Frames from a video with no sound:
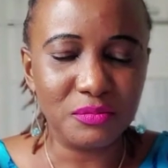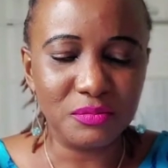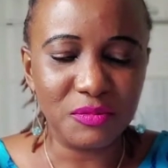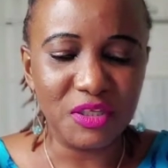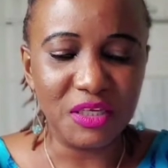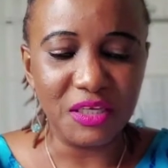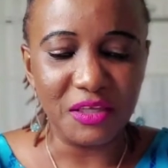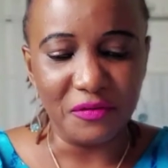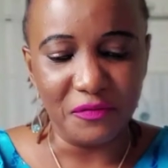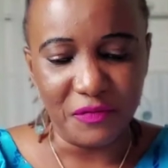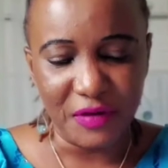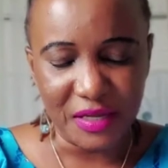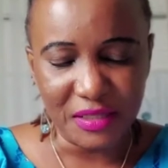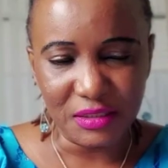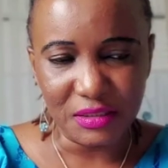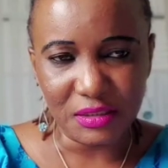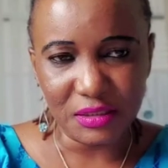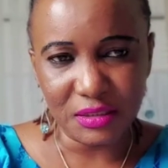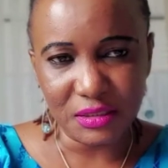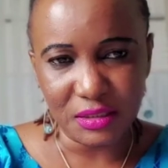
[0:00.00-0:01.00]

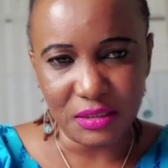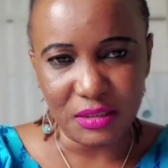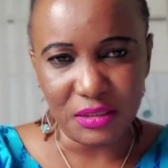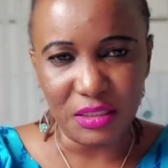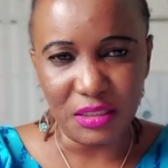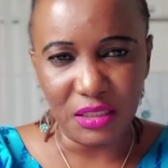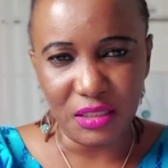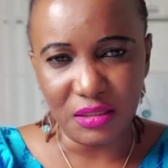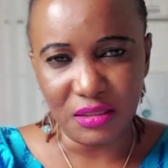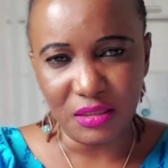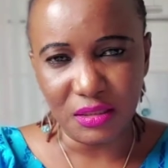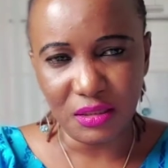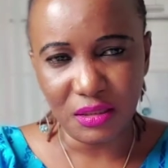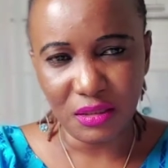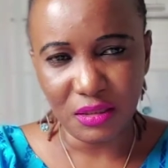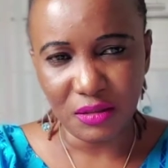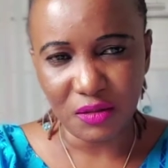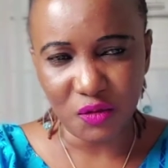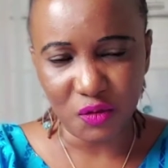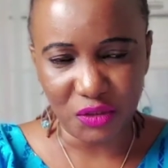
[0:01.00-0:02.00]
event leading
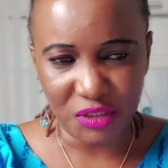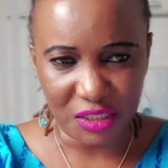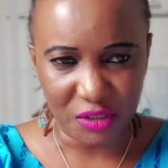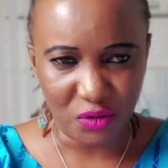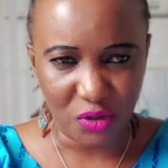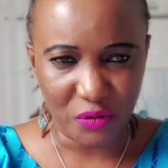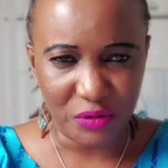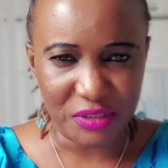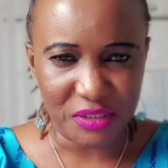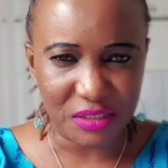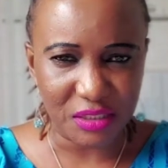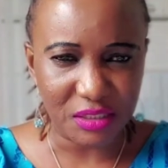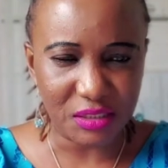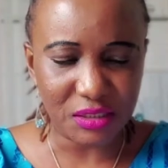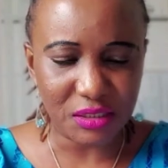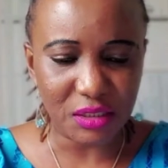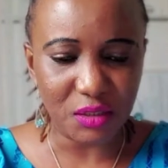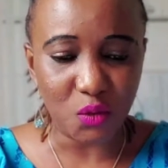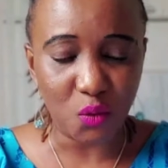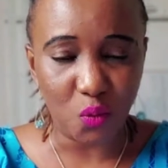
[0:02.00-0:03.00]
to January
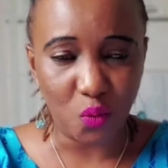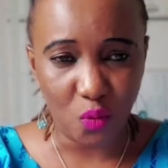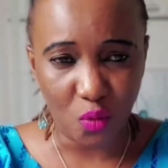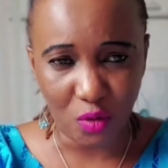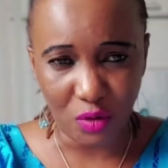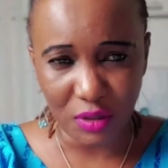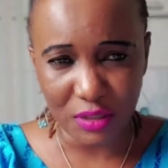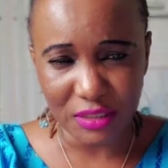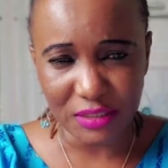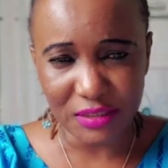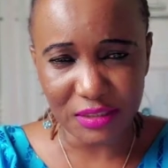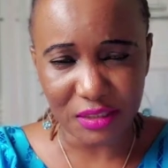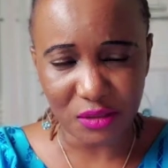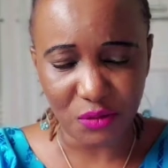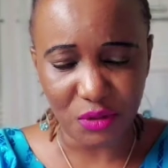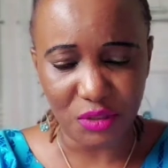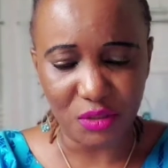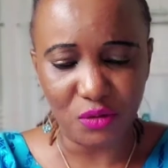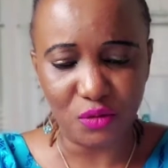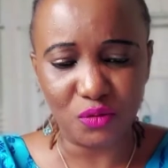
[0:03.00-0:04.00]
6th in the war in
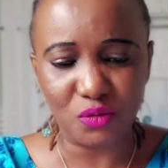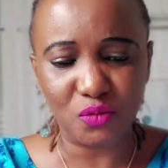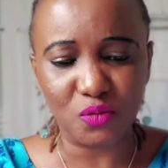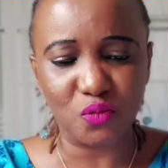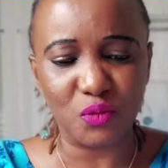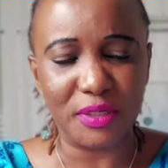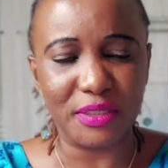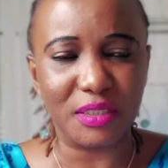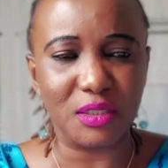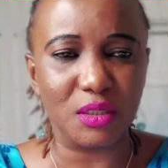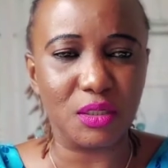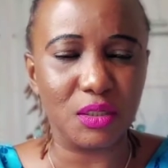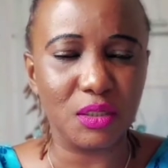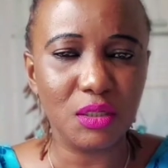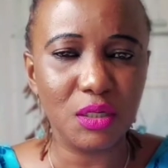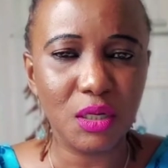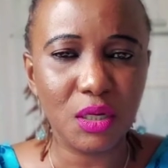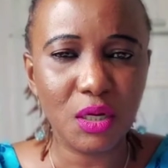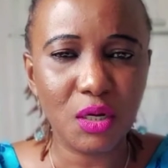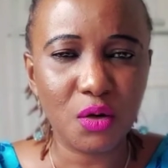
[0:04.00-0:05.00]
Sierra Leone when the
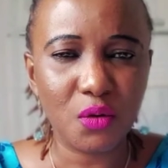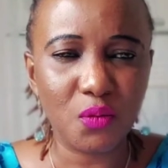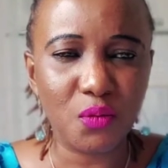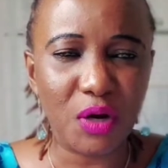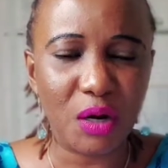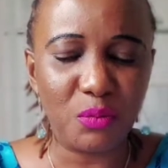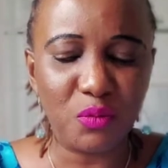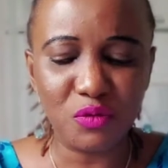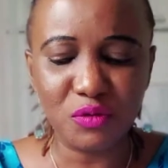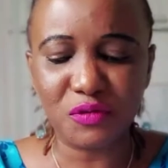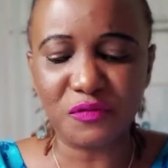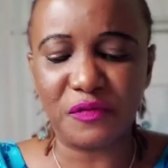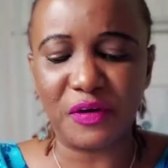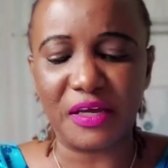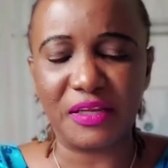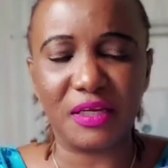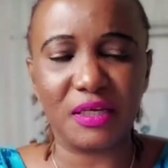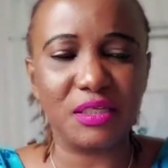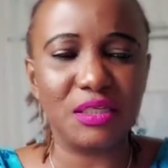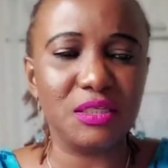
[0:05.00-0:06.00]
rebels
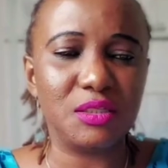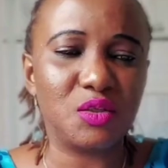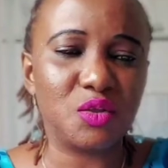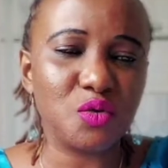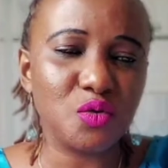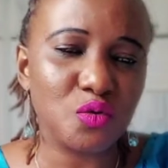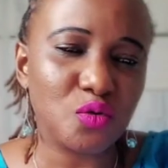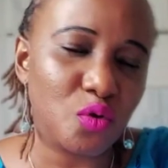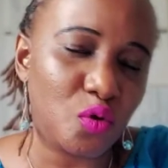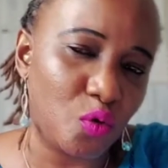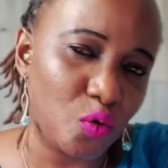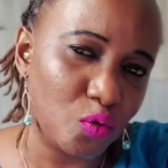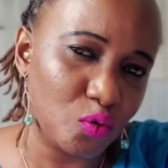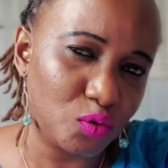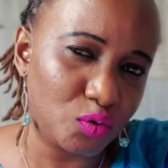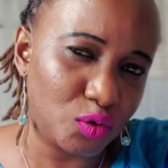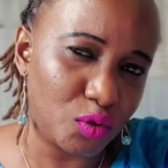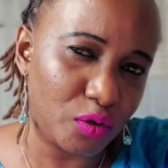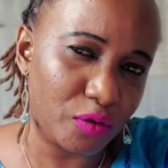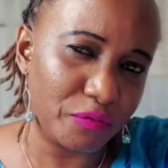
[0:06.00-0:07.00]
finally took
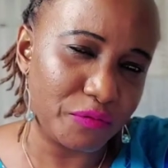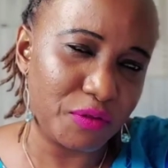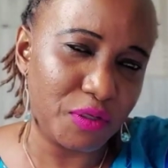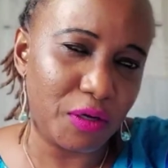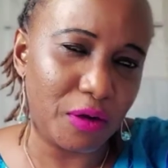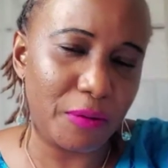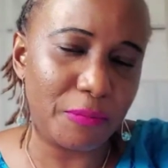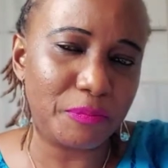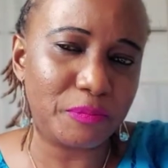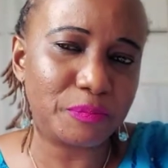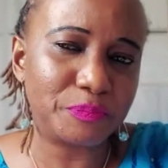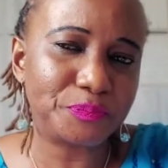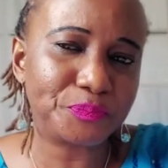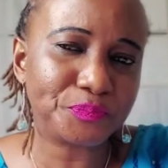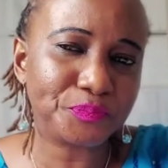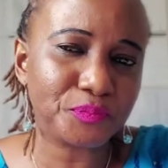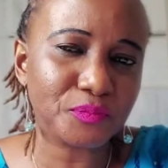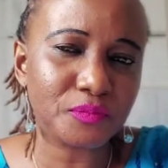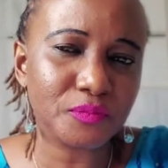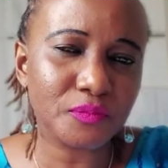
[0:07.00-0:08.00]
hold of the
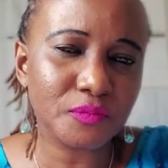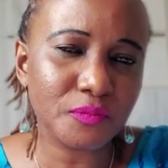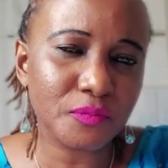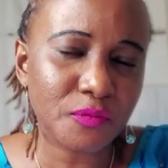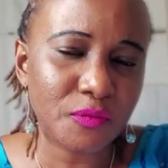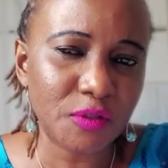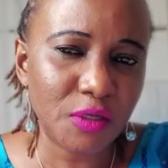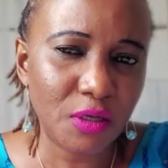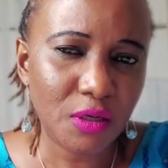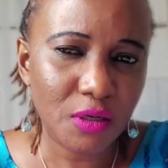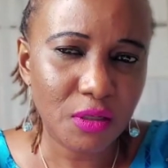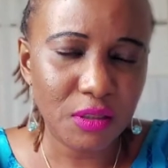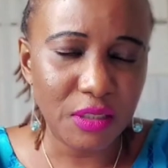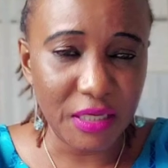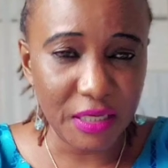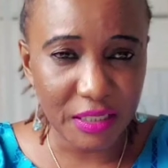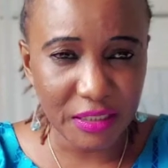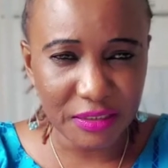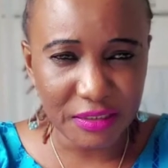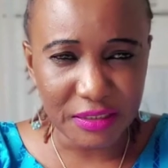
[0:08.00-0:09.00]

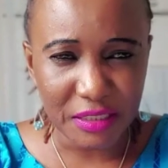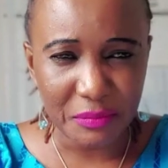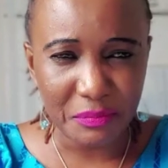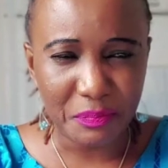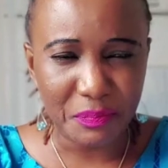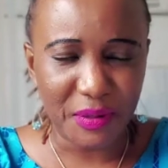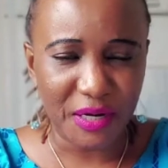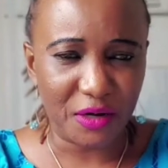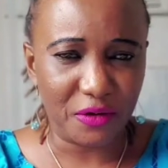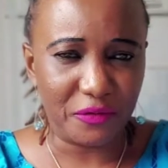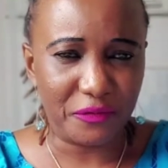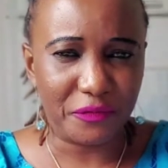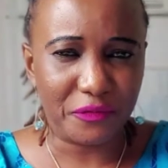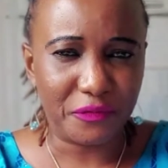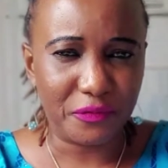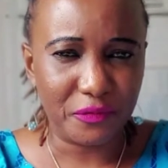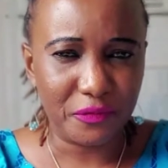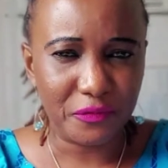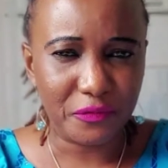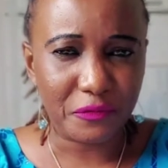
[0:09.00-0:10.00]
eastern part of
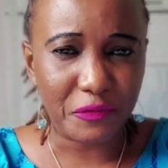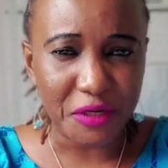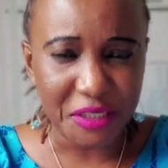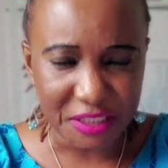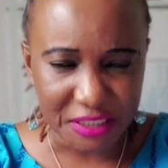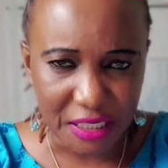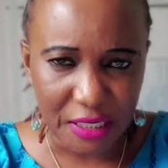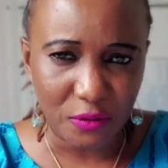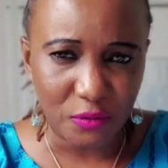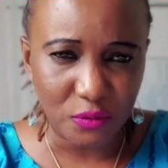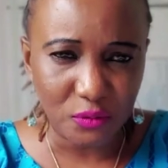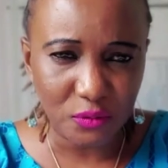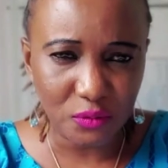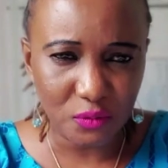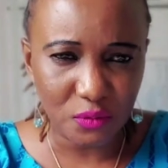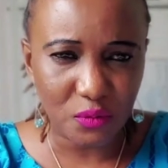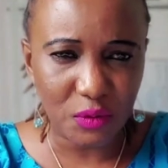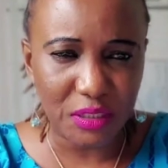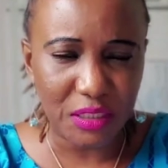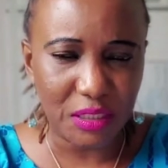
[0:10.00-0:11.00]
Freetown
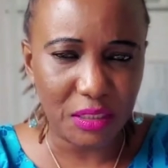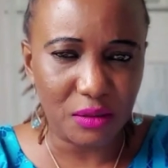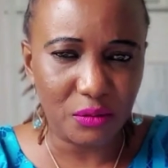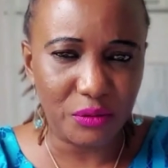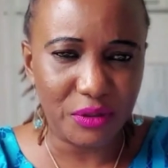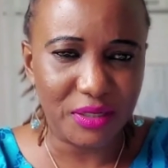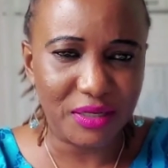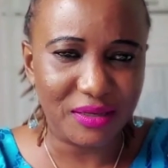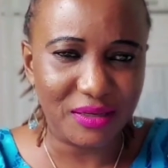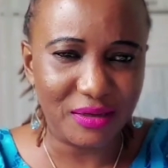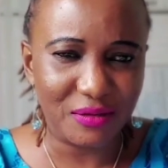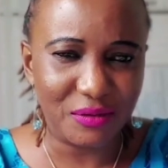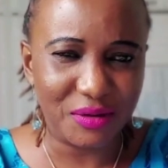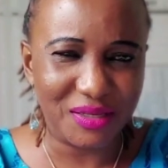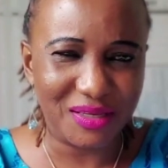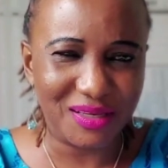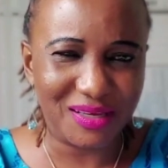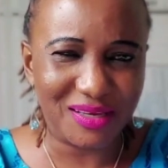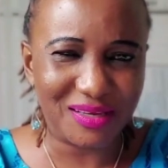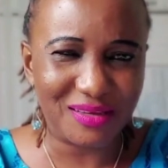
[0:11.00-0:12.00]
when they
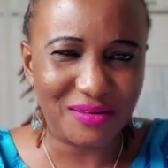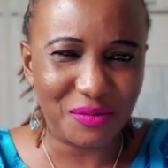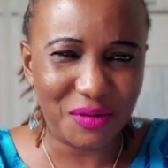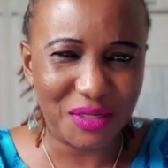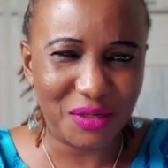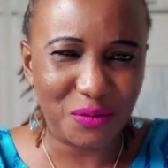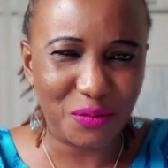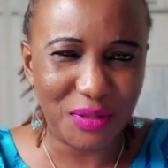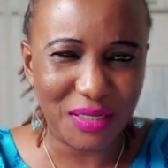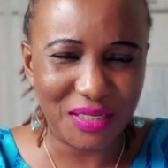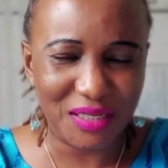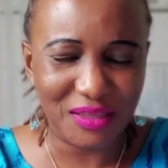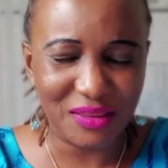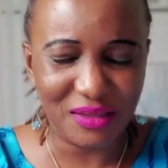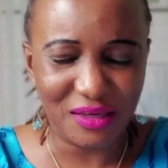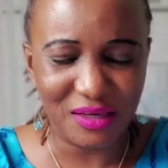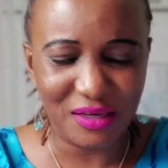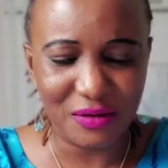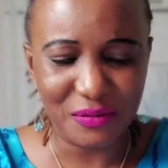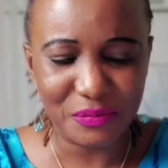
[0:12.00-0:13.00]
went in
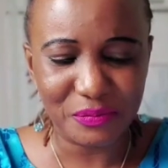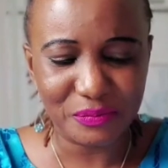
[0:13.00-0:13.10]
there.